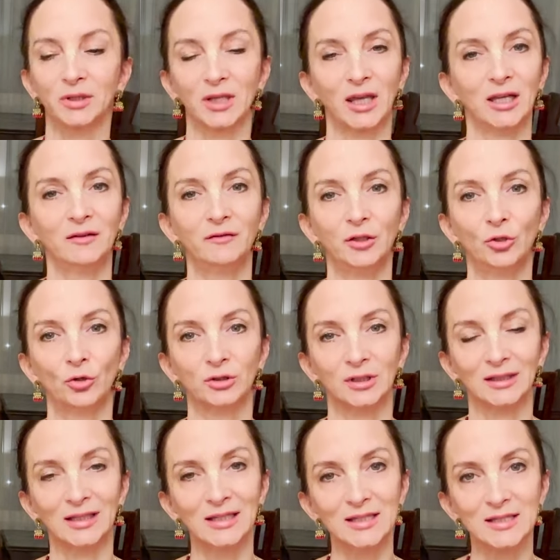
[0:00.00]
but can we not
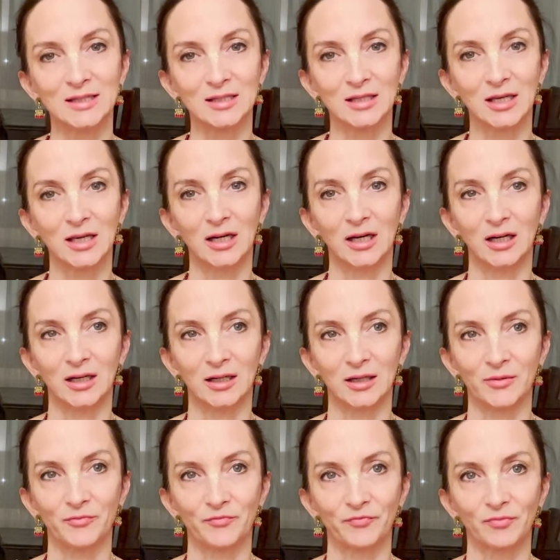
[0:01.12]
at least
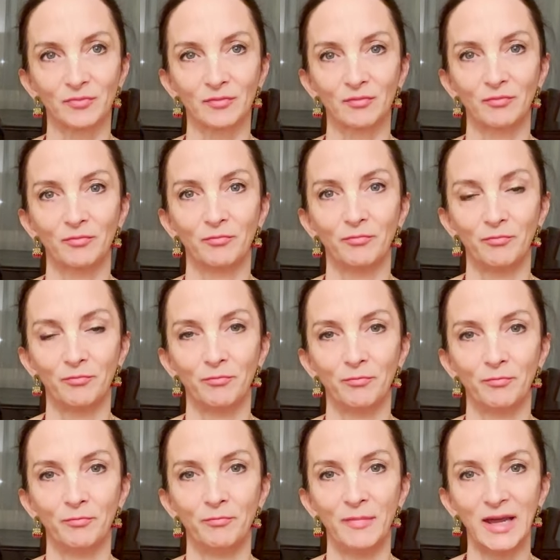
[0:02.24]
uh,
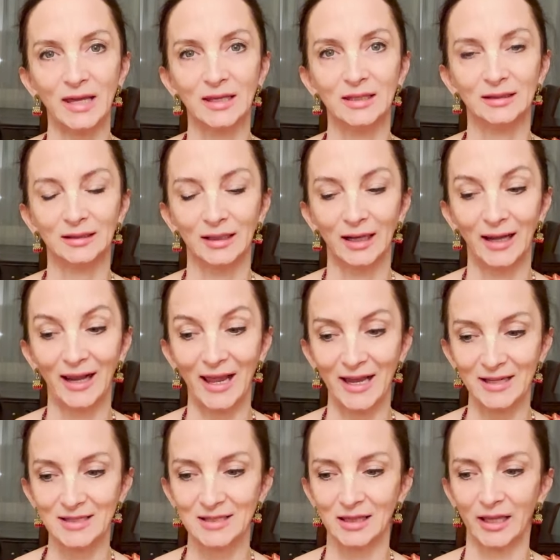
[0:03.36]
make it
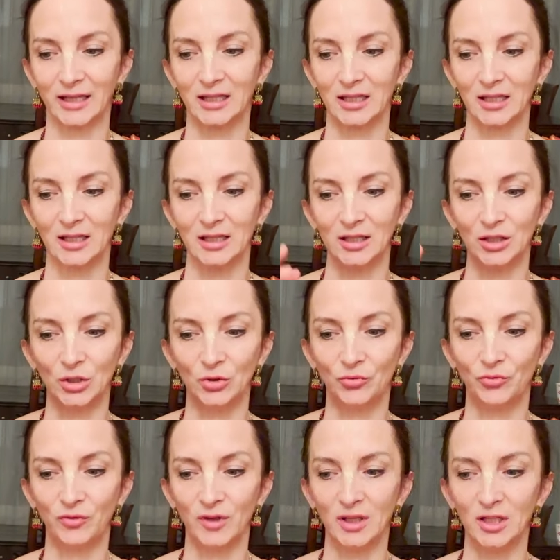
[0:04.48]
less like
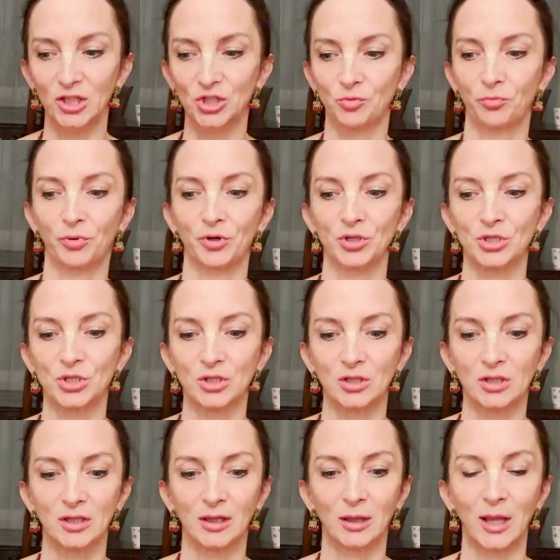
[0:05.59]
if each
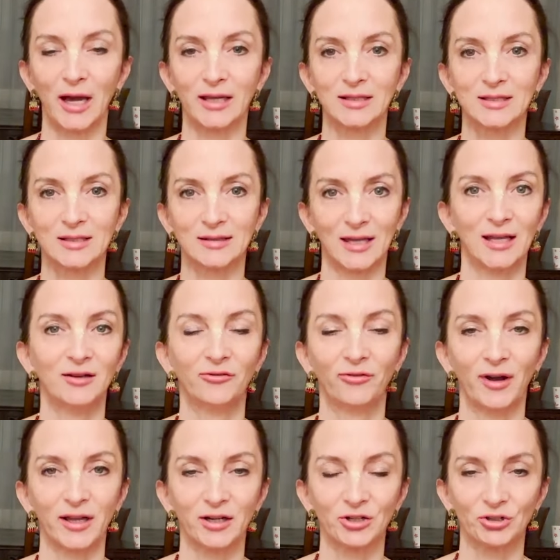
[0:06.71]
person lights 10
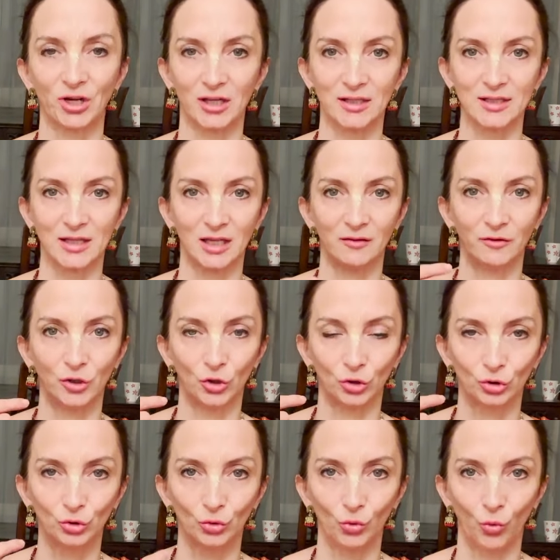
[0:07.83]
firecrackers, can we
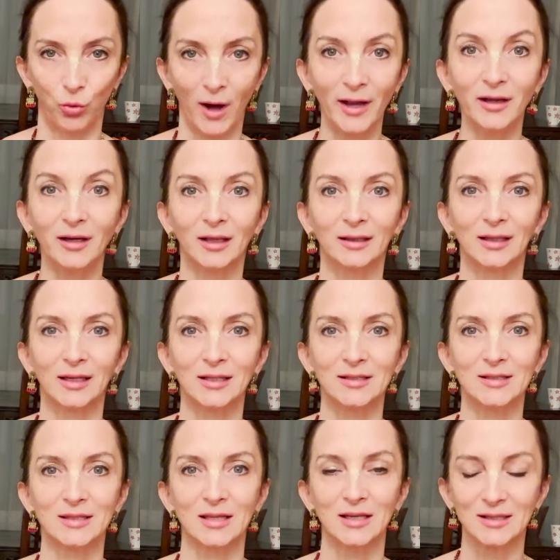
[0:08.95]
not do one at
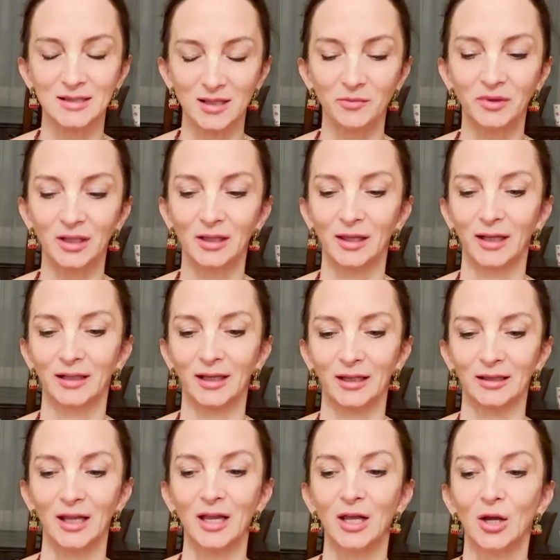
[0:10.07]
least? Something like
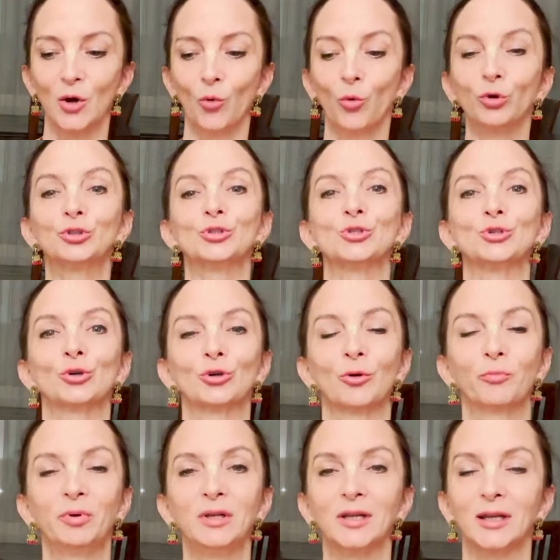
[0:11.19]
that. What is your
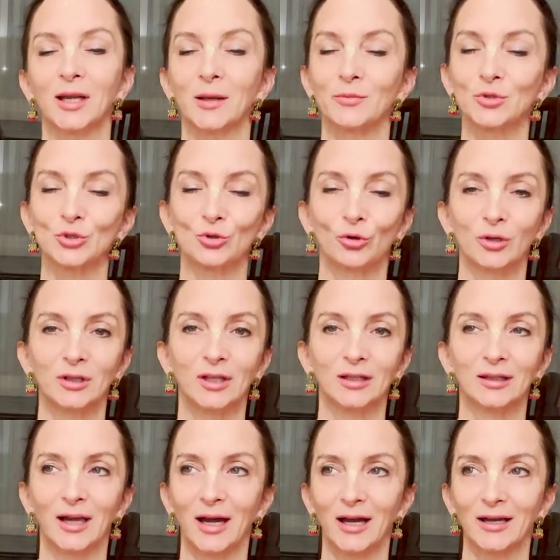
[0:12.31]
opinion? And I'm sorry
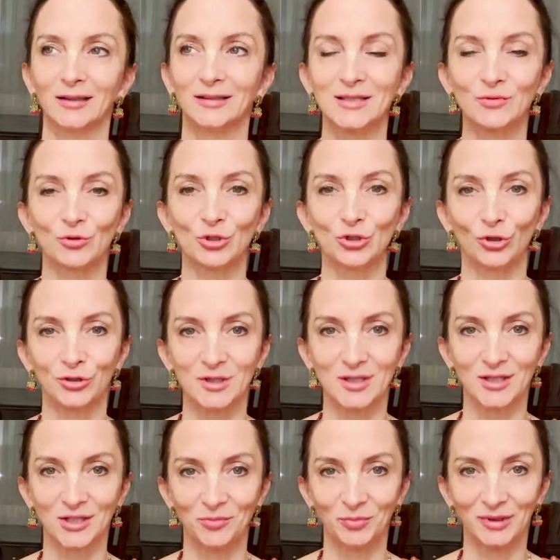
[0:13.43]
that I, uh, this was not
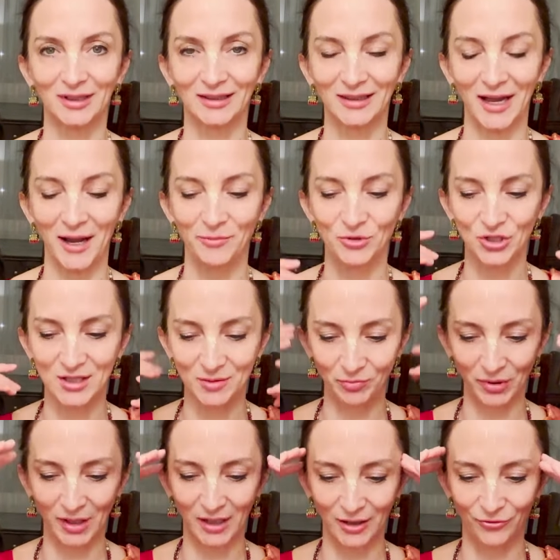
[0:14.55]
scripted. I'm just
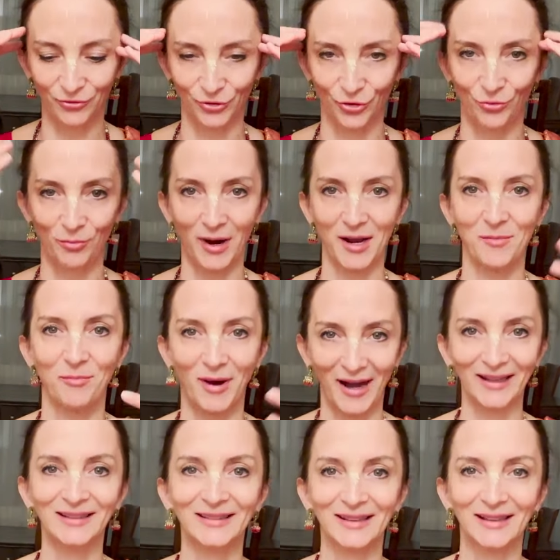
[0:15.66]
speaking from my
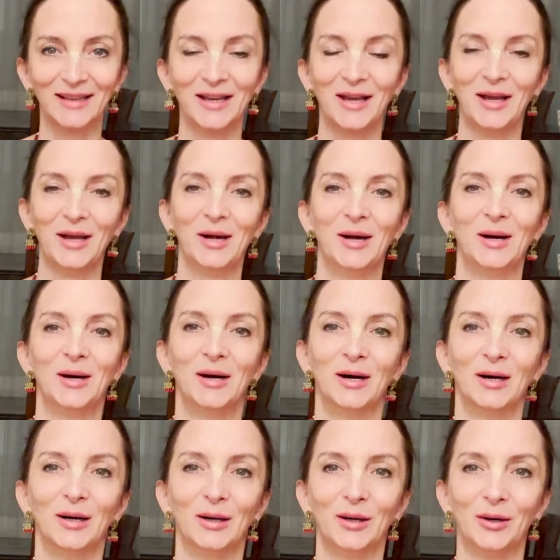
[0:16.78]
mind.
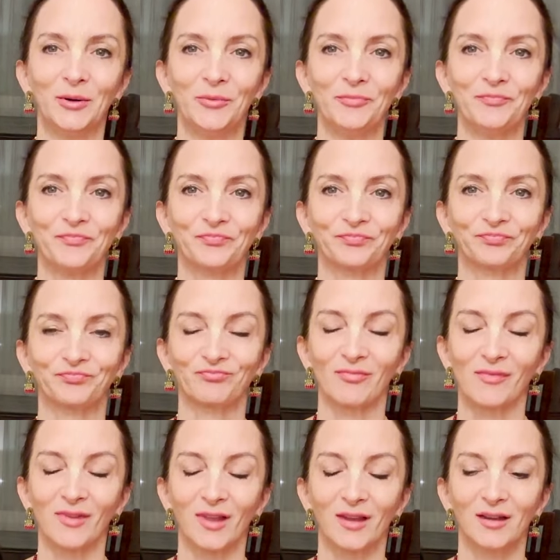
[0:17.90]
Um,
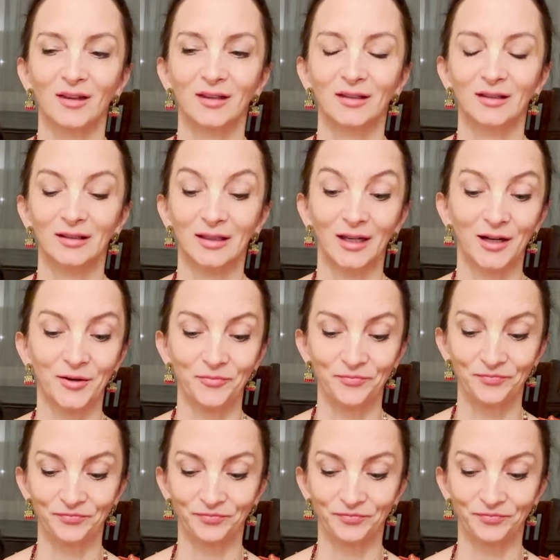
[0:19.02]
yeah,